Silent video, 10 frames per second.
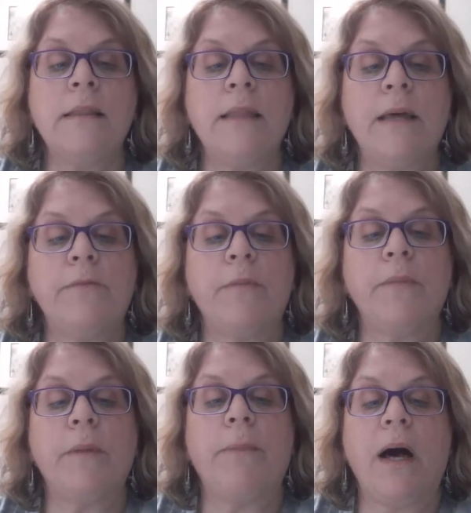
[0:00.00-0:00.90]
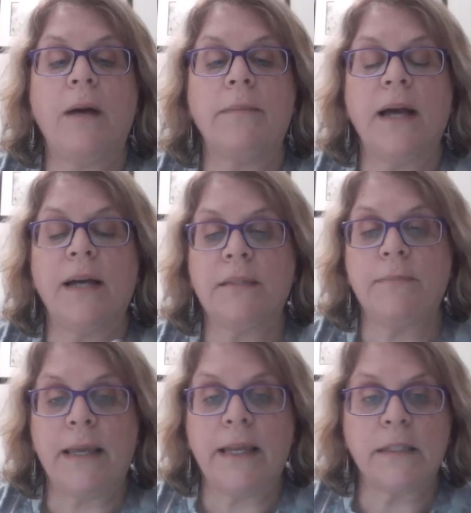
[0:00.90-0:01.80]
Then from the Balm
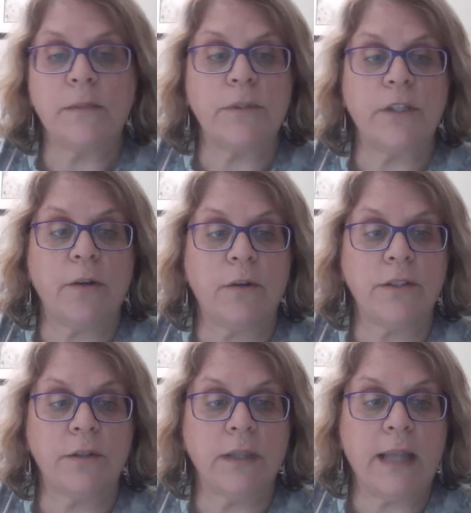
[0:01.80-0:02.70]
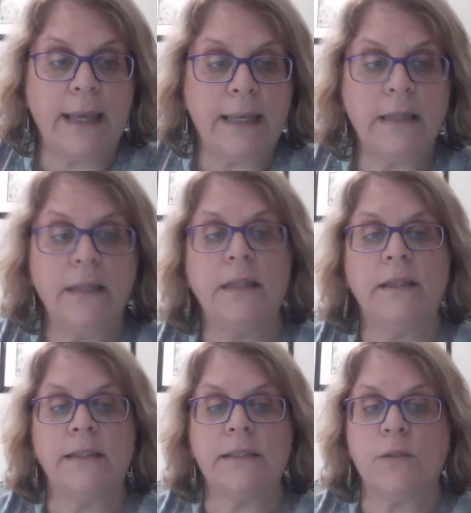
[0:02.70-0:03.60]
Cosmetics, which I also like,
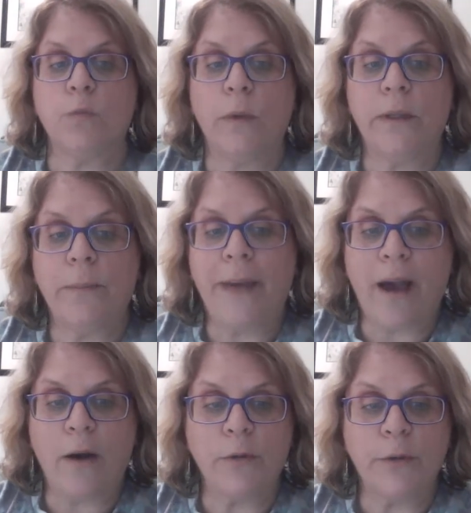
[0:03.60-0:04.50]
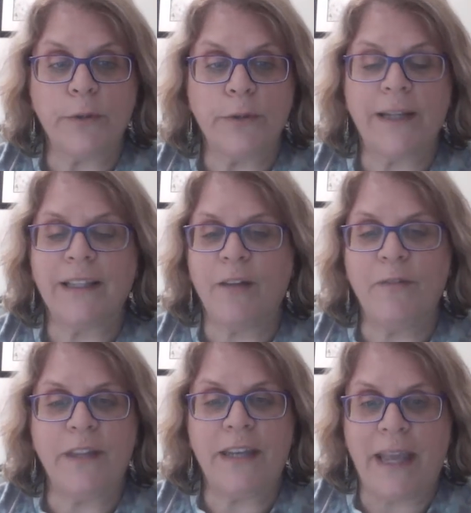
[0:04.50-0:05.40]
this is Will Powder. I
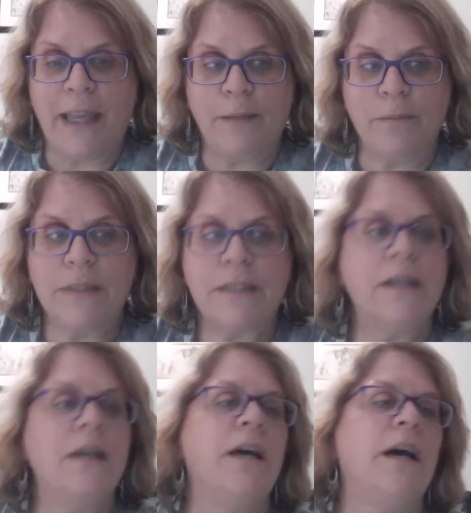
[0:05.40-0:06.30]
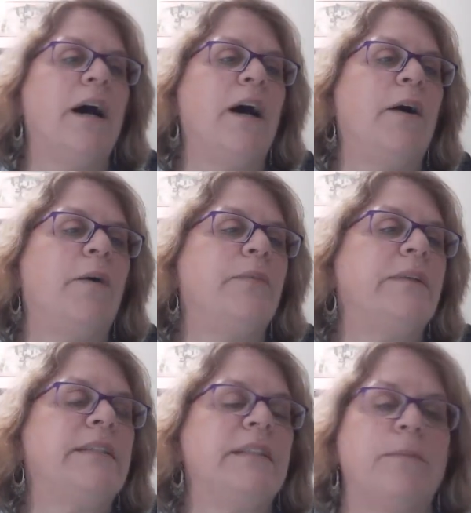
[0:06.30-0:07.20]
love the names. Uh,
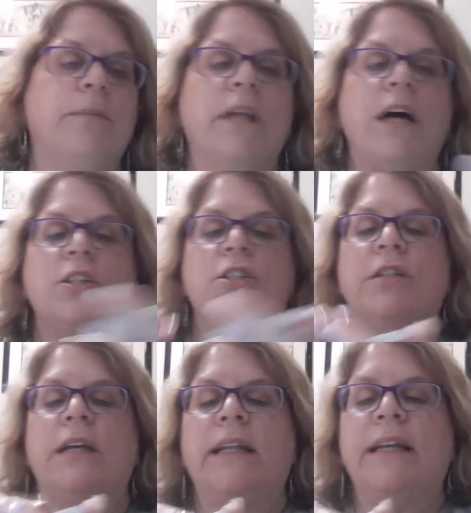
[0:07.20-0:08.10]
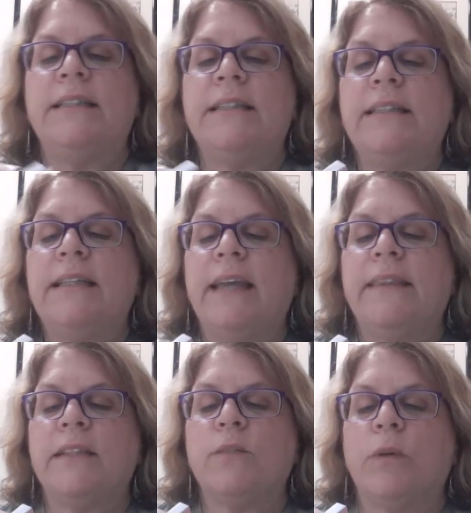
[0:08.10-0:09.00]
this is a blush, and I did
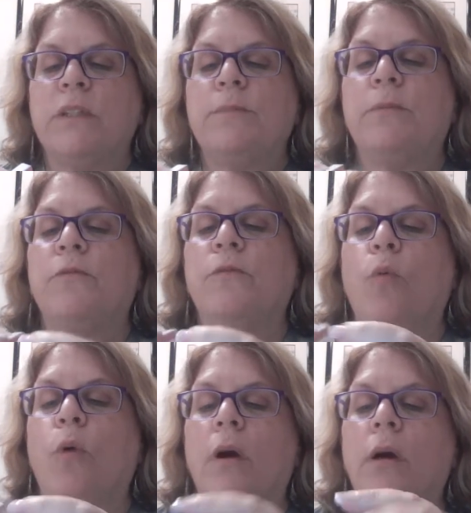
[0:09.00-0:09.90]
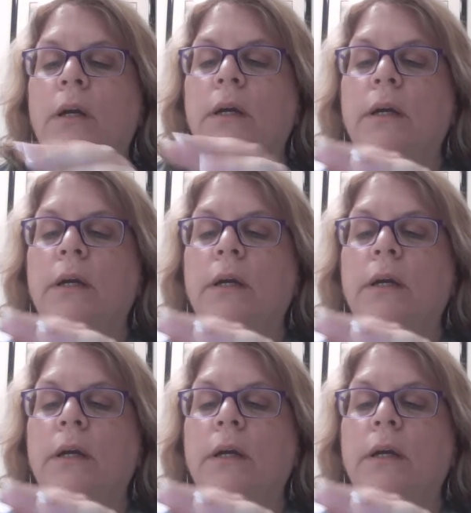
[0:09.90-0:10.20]
get this once before